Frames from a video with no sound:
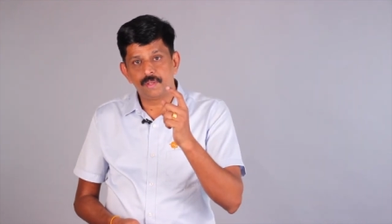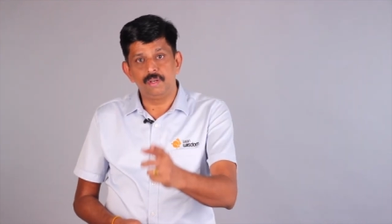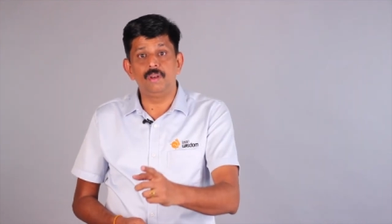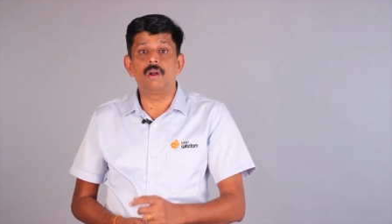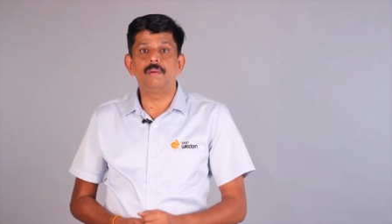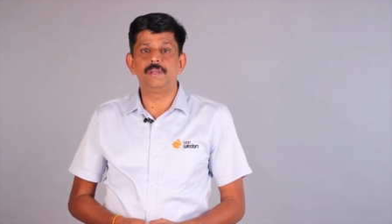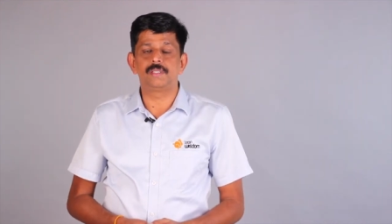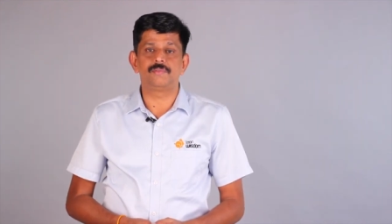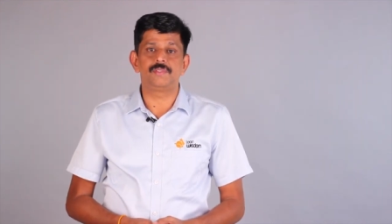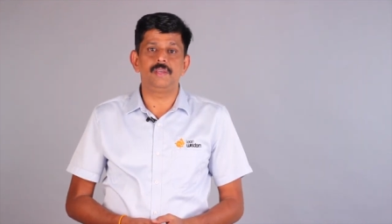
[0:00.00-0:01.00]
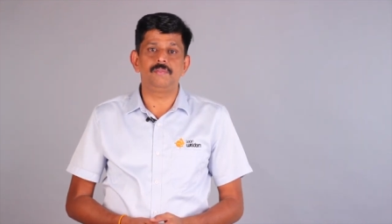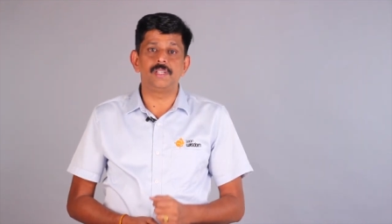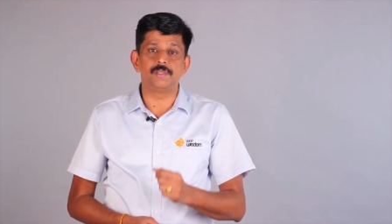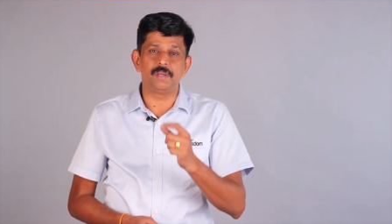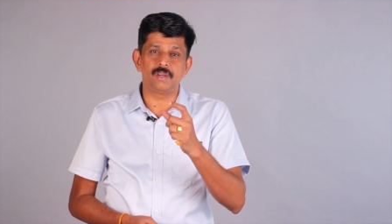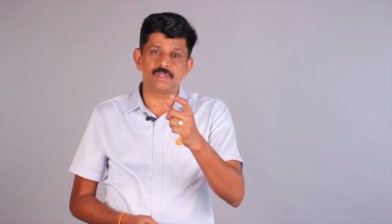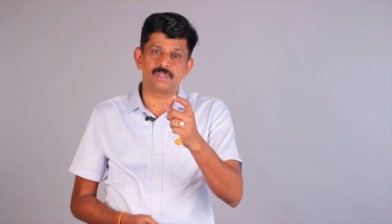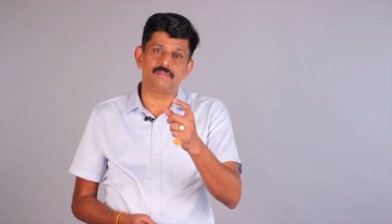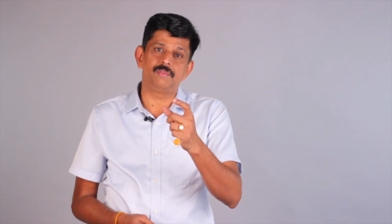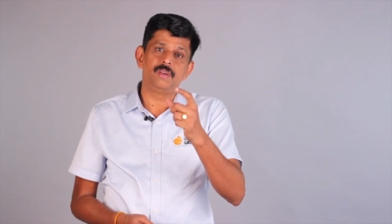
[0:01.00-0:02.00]
not because of safe, it's because
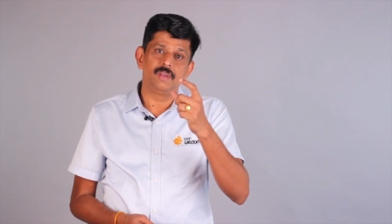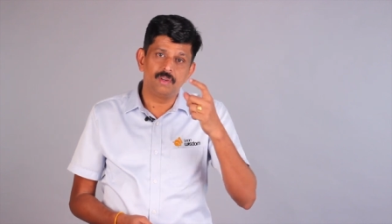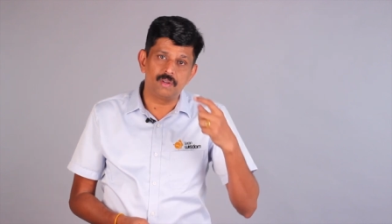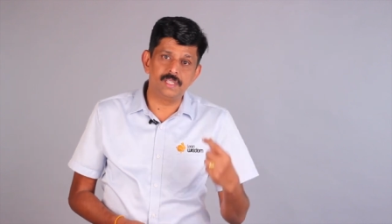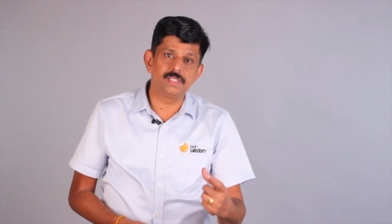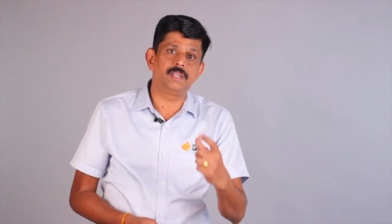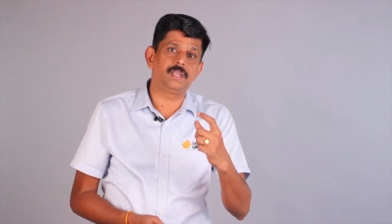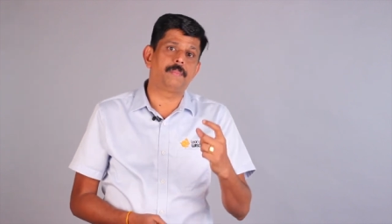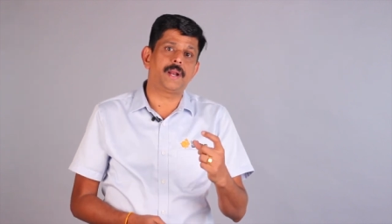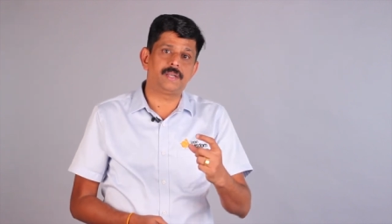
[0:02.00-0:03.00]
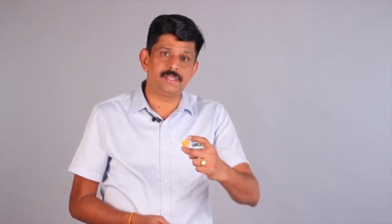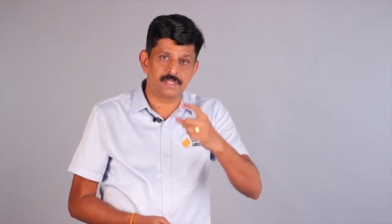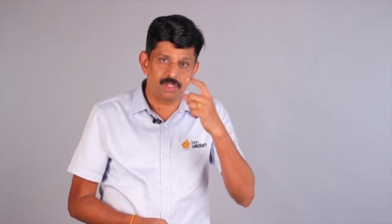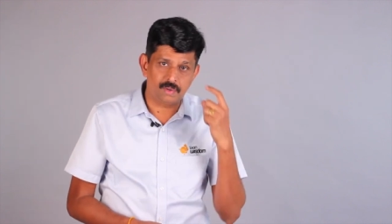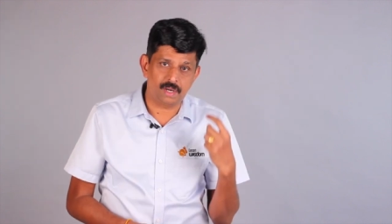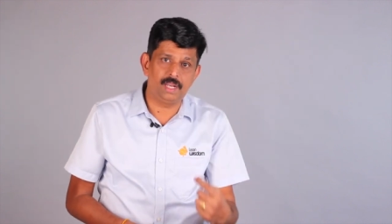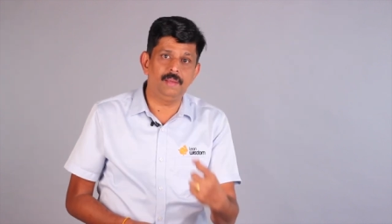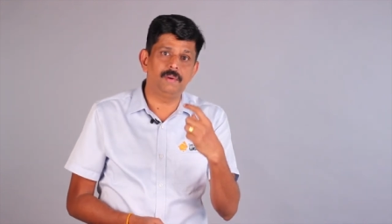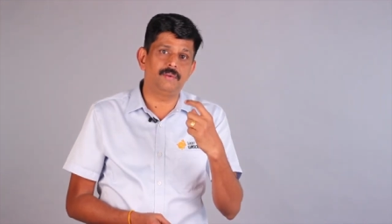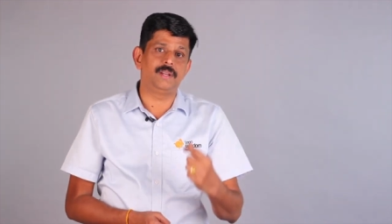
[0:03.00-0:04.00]
of your engineering practices, your
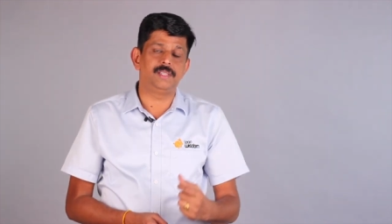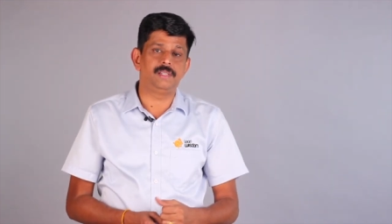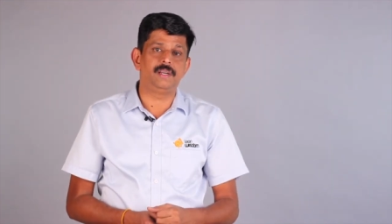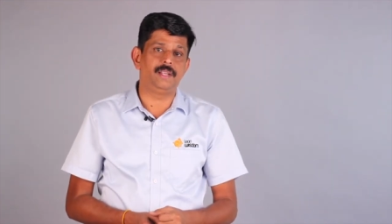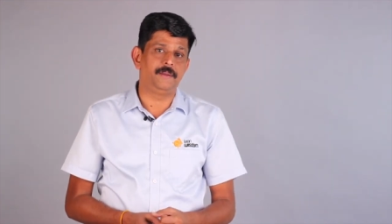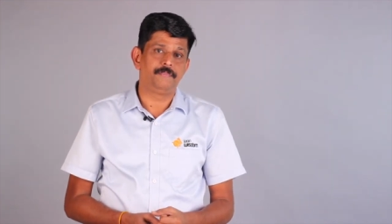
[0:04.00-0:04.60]
team level agility,